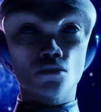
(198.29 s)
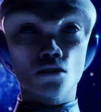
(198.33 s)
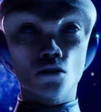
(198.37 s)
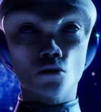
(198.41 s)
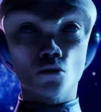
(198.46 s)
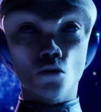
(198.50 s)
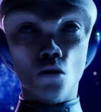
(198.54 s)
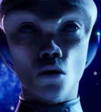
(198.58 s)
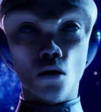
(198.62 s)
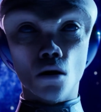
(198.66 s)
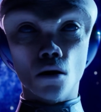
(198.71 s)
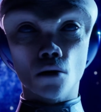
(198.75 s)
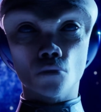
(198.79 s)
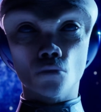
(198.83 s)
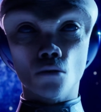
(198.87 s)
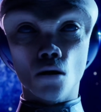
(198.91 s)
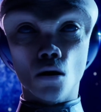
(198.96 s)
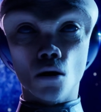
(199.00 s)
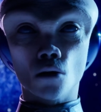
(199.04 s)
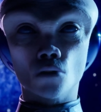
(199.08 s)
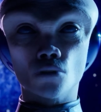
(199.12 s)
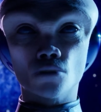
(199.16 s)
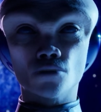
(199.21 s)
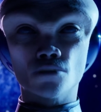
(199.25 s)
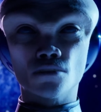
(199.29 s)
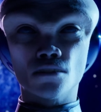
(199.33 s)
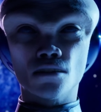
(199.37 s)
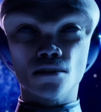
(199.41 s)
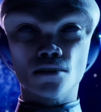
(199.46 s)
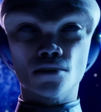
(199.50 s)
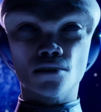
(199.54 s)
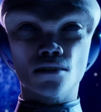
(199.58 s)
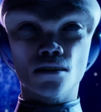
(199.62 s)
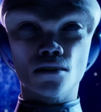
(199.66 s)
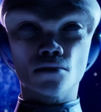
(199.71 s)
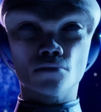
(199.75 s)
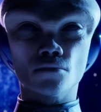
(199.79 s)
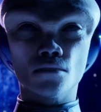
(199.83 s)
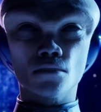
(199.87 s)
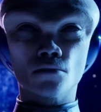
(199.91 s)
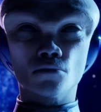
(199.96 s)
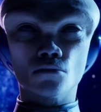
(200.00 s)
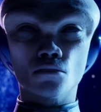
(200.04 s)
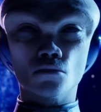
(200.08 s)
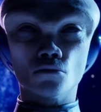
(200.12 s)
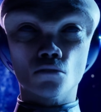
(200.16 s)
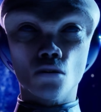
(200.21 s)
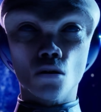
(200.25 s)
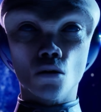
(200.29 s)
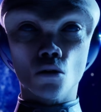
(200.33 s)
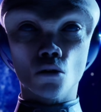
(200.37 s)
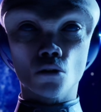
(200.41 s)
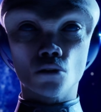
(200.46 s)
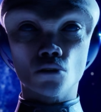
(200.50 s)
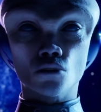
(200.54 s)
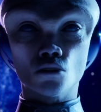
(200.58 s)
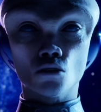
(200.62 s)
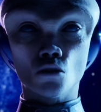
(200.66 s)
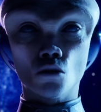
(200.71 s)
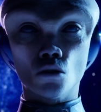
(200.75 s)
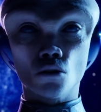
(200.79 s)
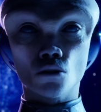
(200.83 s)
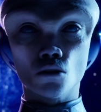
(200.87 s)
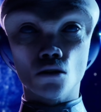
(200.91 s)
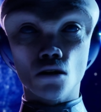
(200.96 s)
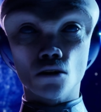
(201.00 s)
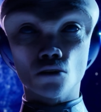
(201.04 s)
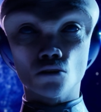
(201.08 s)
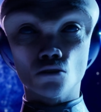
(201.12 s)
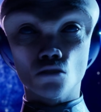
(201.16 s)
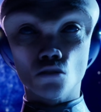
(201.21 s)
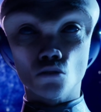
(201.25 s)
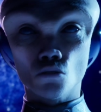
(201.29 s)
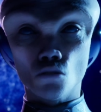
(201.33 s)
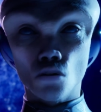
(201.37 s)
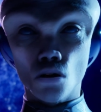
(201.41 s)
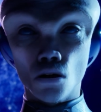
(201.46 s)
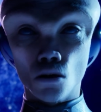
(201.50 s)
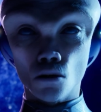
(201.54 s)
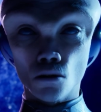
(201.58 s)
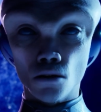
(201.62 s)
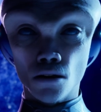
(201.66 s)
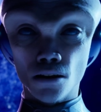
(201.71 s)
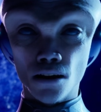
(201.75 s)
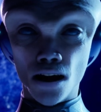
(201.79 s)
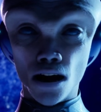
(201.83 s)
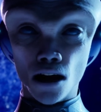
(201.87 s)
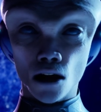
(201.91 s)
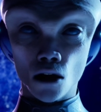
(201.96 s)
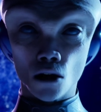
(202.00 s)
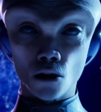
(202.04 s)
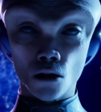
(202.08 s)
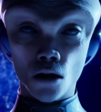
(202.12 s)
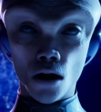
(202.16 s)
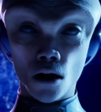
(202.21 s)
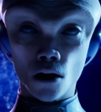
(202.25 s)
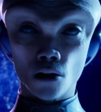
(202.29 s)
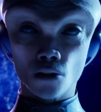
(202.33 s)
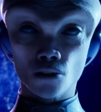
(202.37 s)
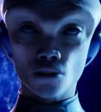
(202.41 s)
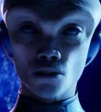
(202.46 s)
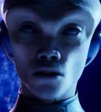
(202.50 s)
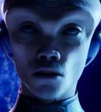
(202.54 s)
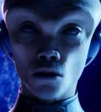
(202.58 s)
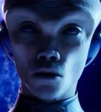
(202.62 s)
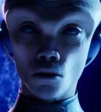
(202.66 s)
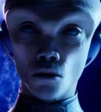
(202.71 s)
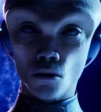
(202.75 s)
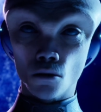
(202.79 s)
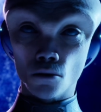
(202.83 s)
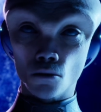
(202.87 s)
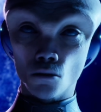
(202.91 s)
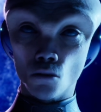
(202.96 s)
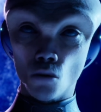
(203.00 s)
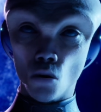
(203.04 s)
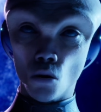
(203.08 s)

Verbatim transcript: Several hypotheses have been proposed to address the Fermi paradox.